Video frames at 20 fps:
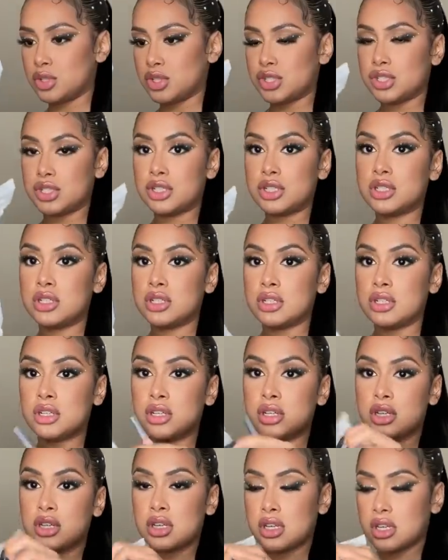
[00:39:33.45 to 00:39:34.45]

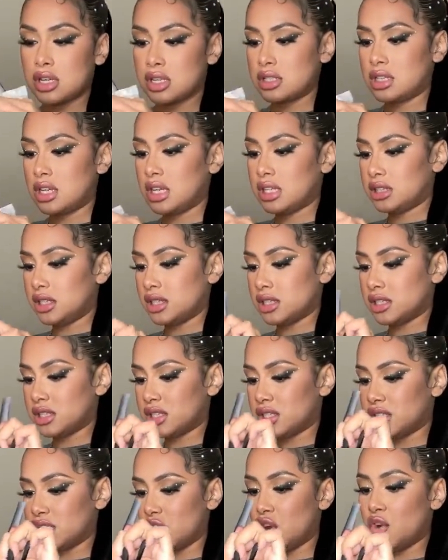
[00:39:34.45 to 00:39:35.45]
which it's like this
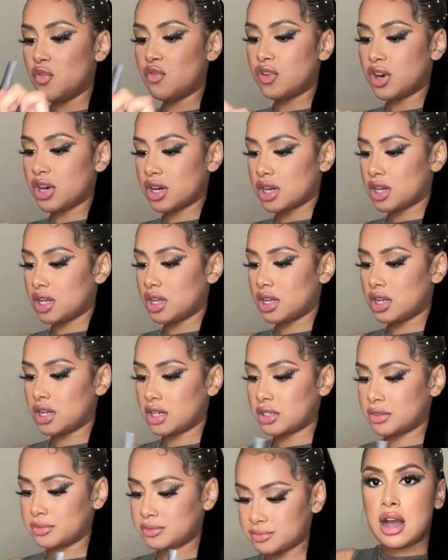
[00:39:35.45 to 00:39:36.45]
silver
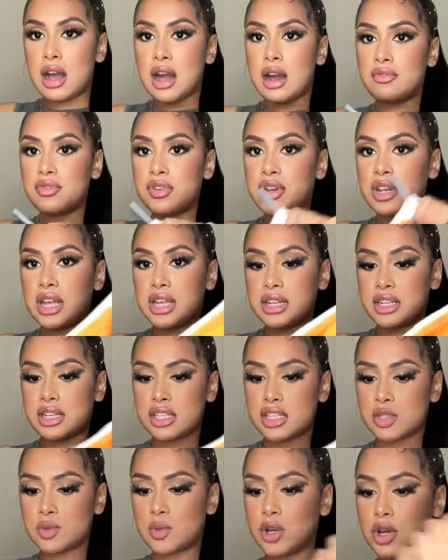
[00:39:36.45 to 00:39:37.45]
color. I feel like
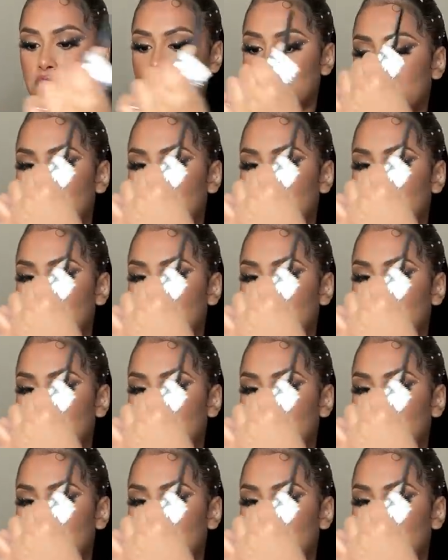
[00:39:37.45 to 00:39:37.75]
these will go